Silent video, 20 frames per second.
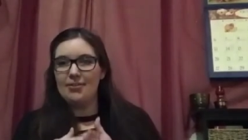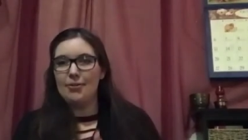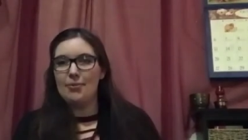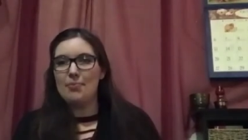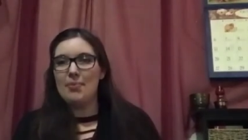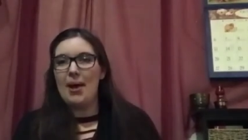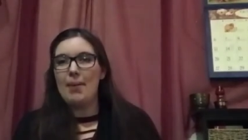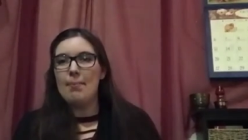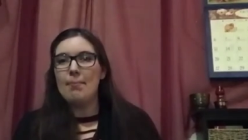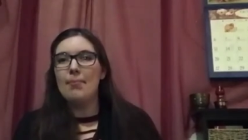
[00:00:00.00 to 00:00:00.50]
from
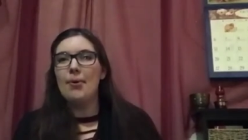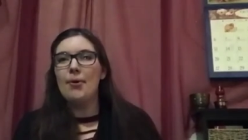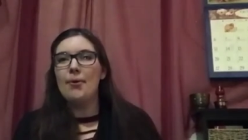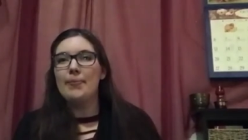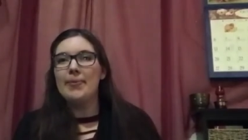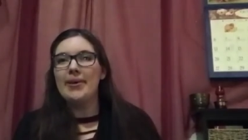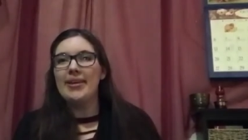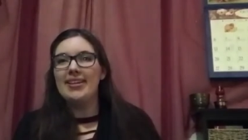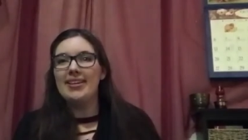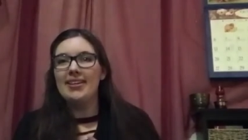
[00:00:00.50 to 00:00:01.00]
that
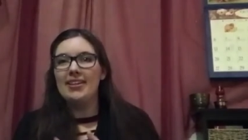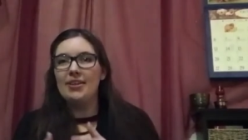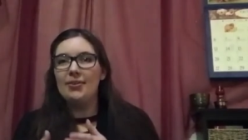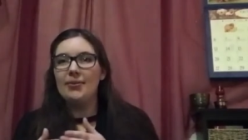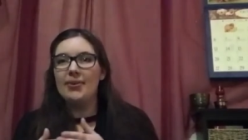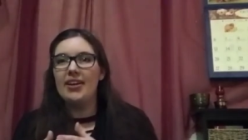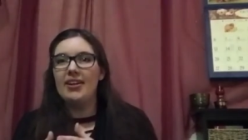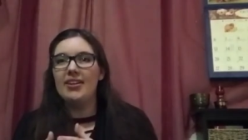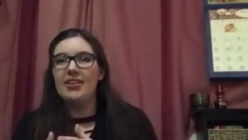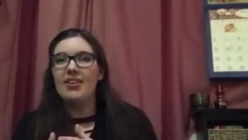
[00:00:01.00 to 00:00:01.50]
moment. You
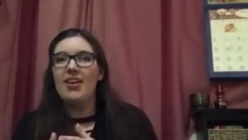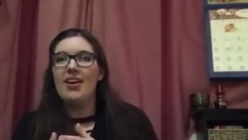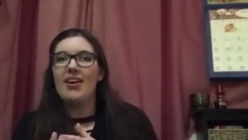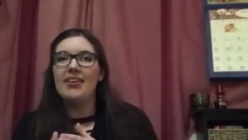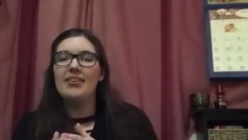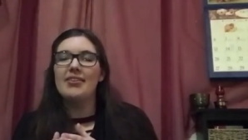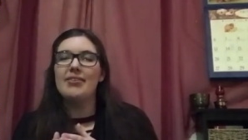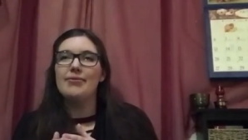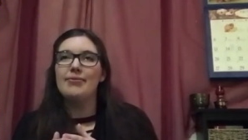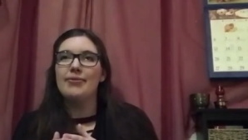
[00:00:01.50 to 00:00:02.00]
get a lot
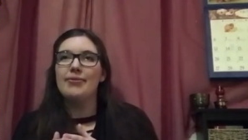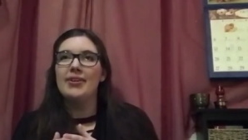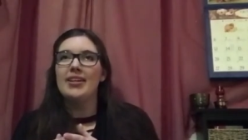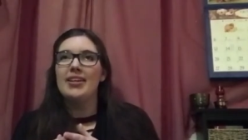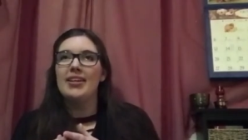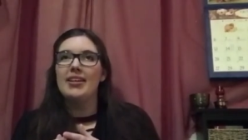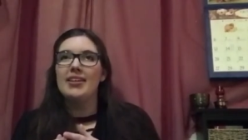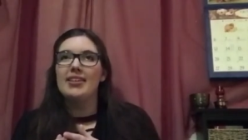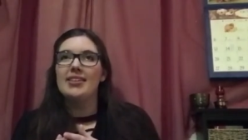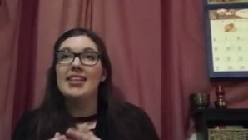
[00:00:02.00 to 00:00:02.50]
of
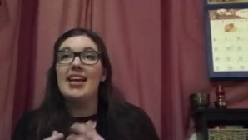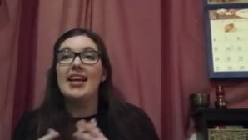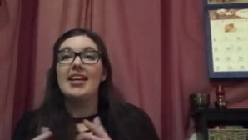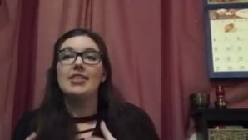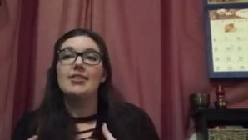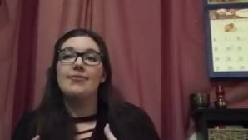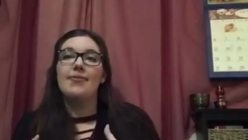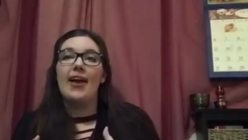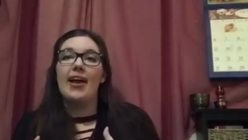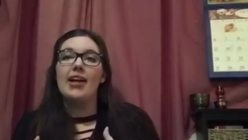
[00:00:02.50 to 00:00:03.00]

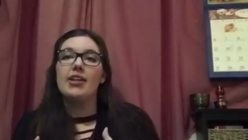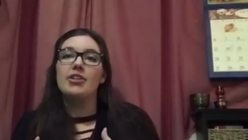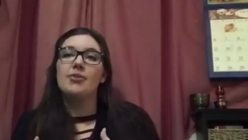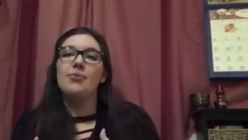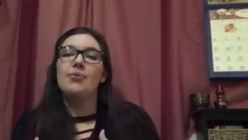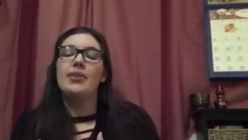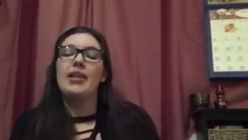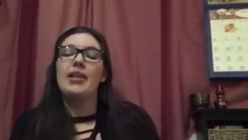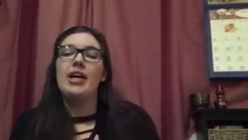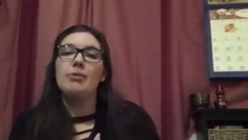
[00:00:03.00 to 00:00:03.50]
satisfaction
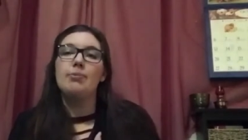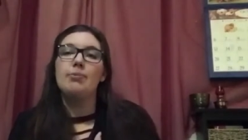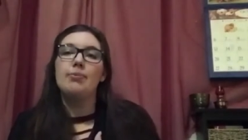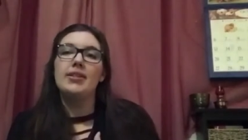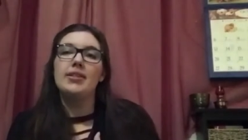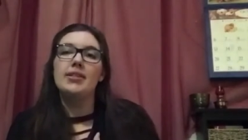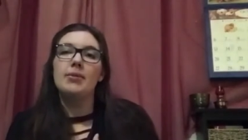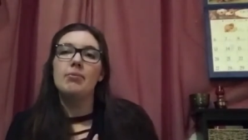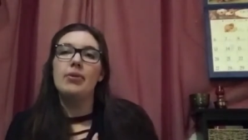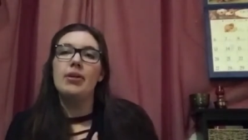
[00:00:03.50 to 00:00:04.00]
with helping
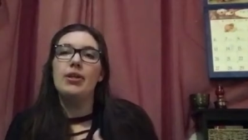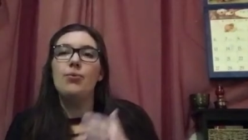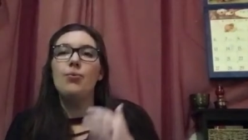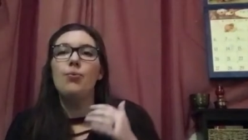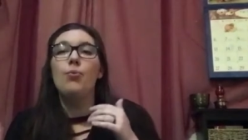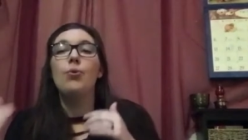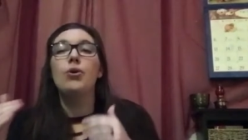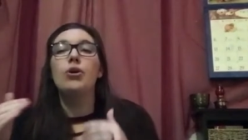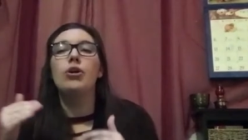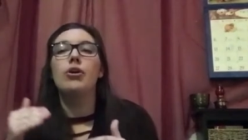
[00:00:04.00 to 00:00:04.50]
somebody
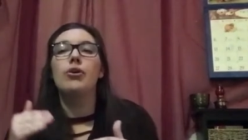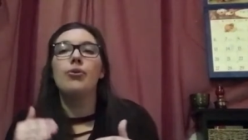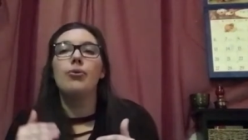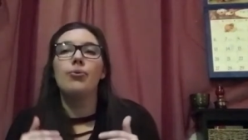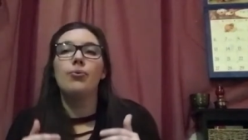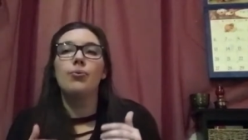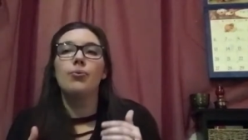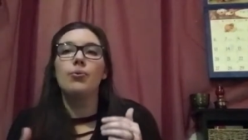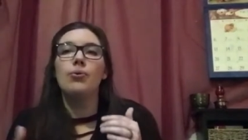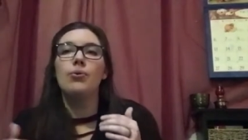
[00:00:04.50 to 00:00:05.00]
work
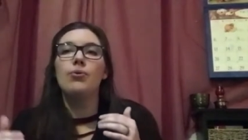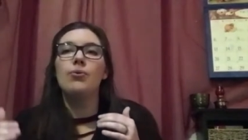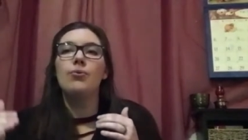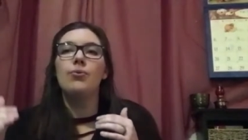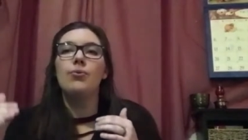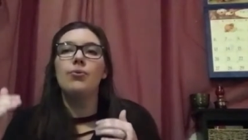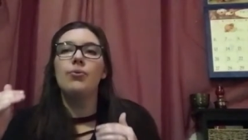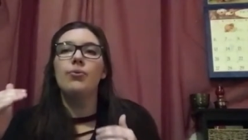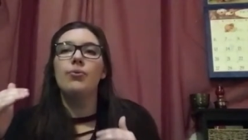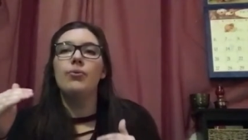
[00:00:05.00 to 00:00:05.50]

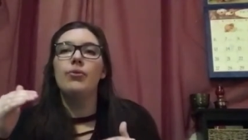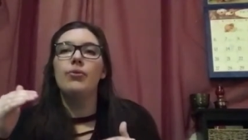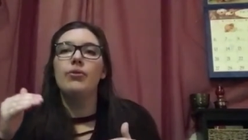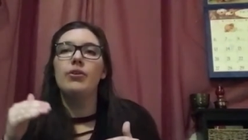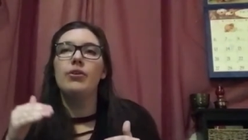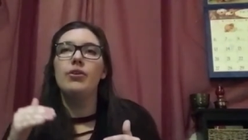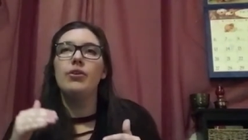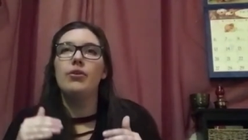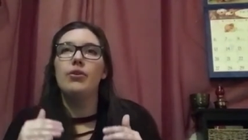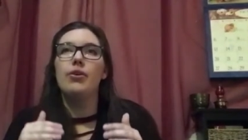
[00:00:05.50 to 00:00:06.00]
through
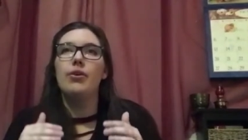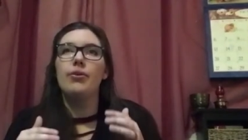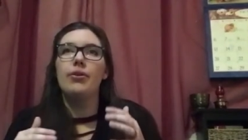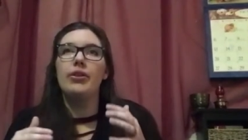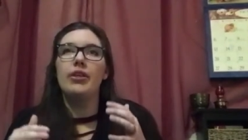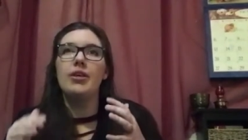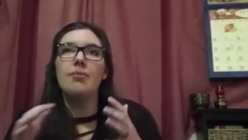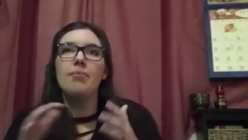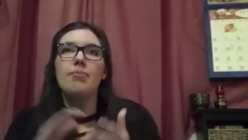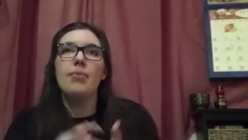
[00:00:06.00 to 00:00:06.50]

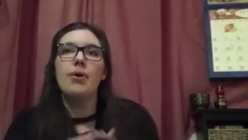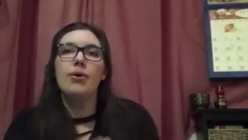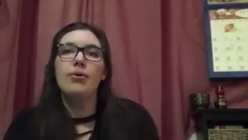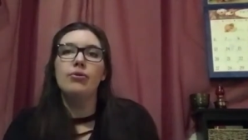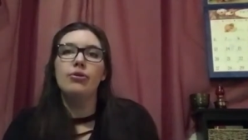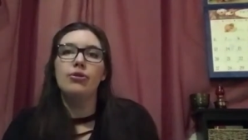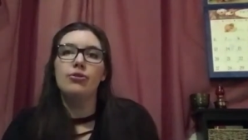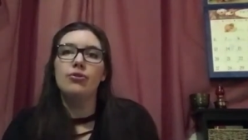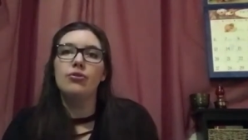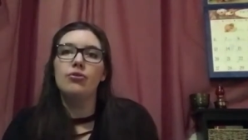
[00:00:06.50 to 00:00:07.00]
the
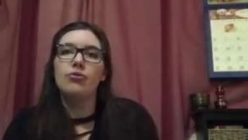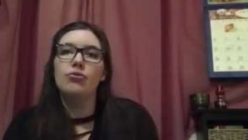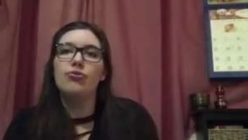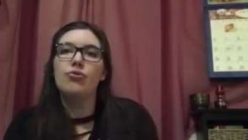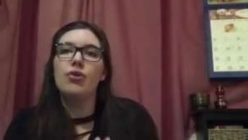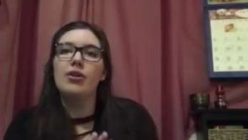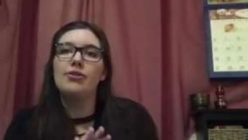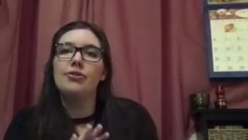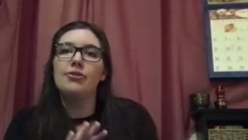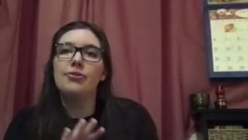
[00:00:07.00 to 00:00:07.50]
emotional
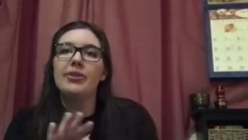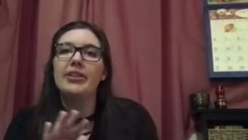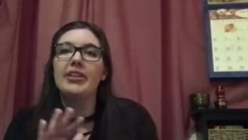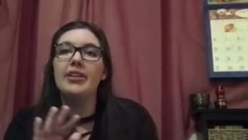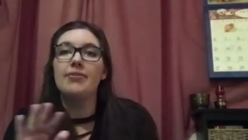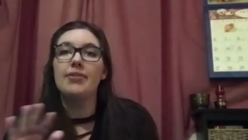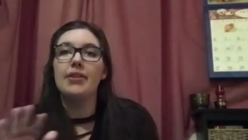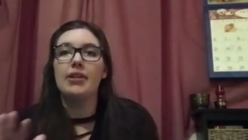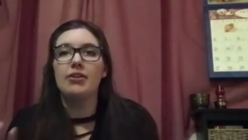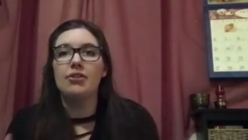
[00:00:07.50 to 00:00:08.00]
drudgery
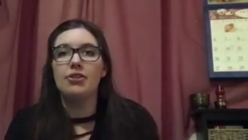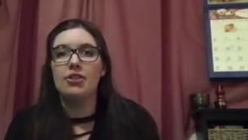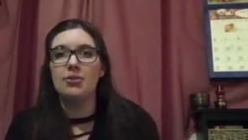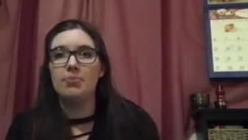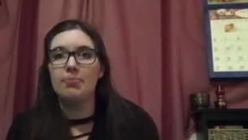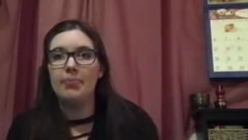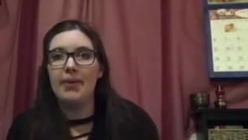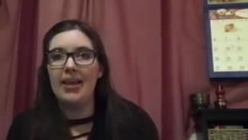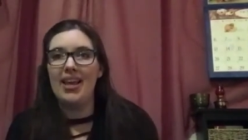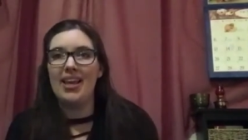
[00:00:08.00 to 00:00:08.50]
of their
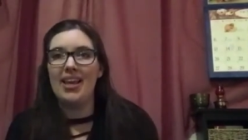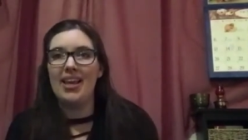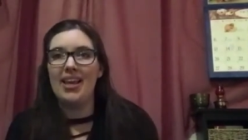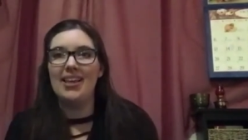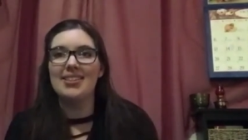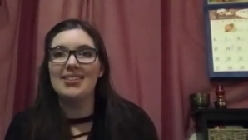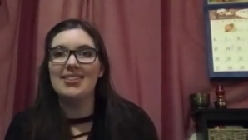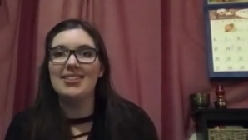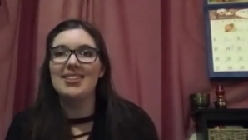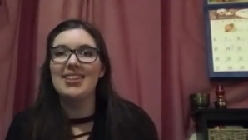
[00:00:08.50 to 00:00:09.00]

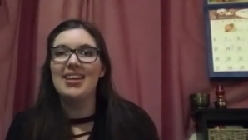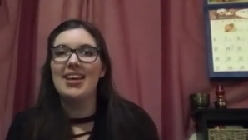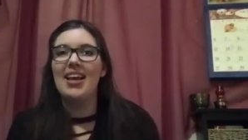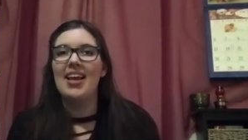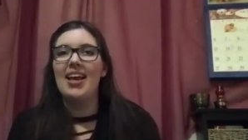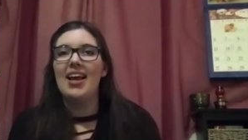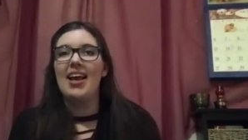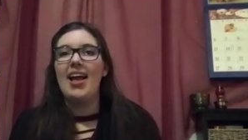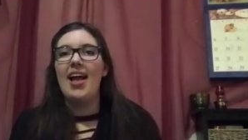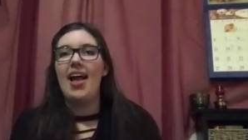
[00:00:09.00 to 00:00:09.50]
space,
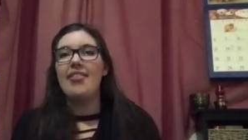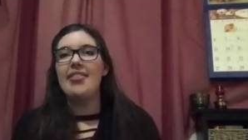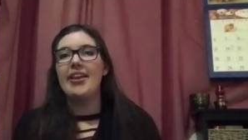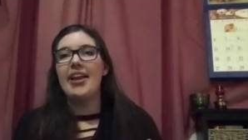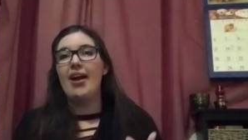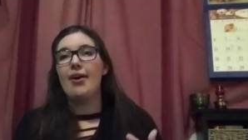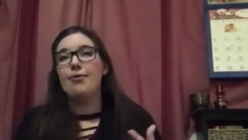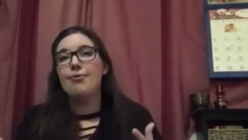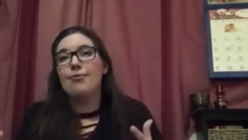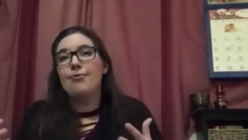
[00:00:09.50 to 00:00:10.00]
and then
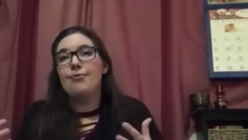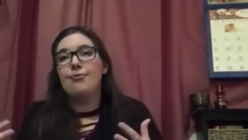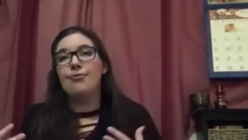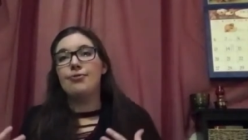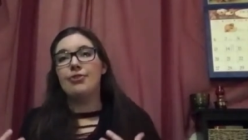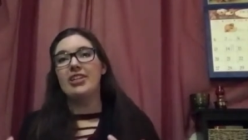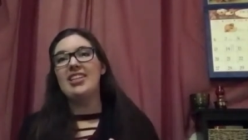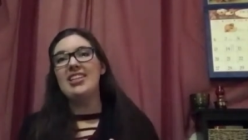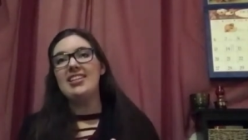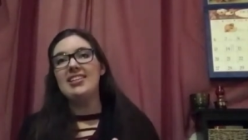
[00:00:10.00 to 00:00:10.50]
how
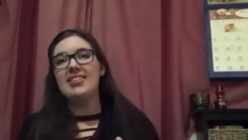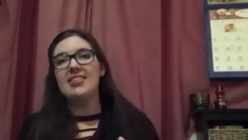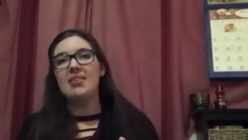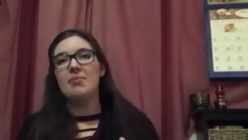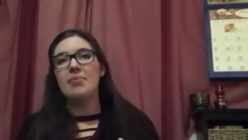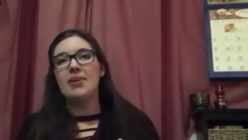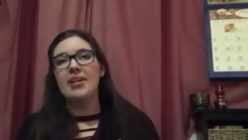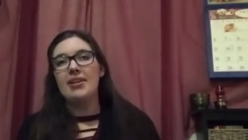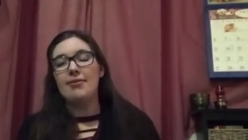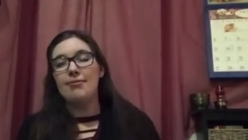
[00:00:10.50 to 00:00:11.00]
free
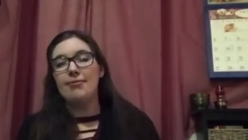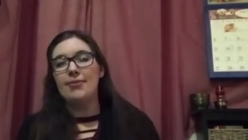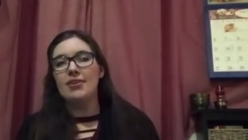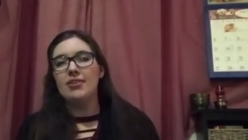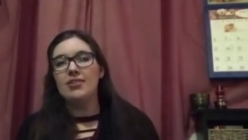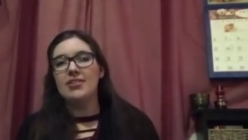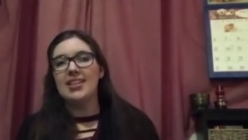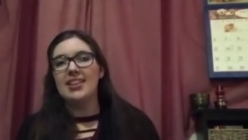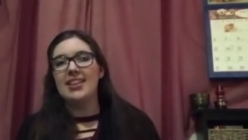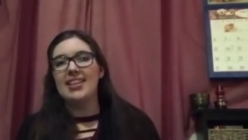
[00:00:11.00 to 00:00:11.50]
somebody
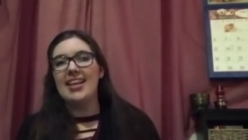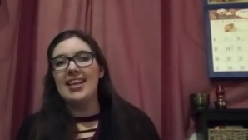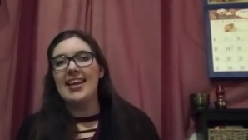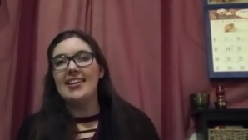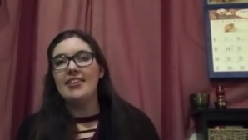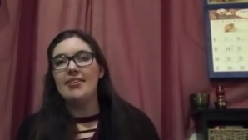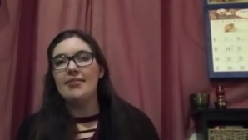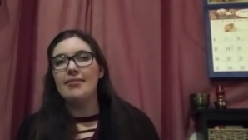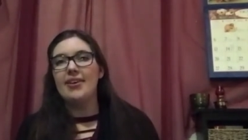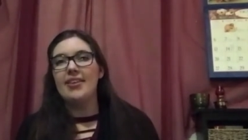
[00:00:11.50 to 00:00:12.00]
feels at the
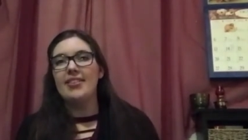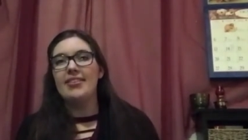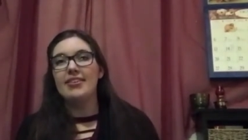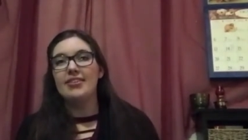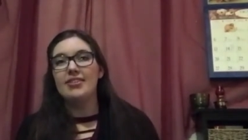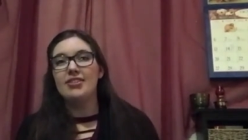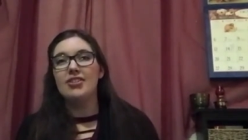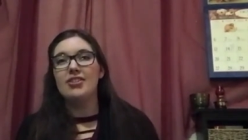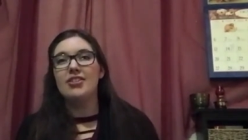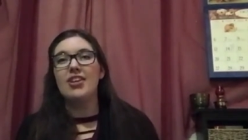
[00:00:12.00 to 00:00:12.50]
end of it.
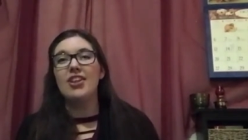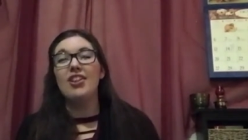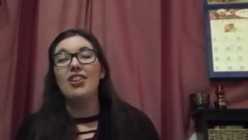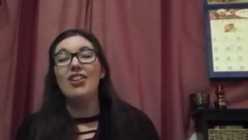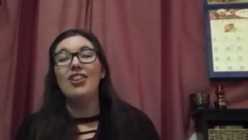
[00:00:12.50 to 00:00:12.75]
There's just a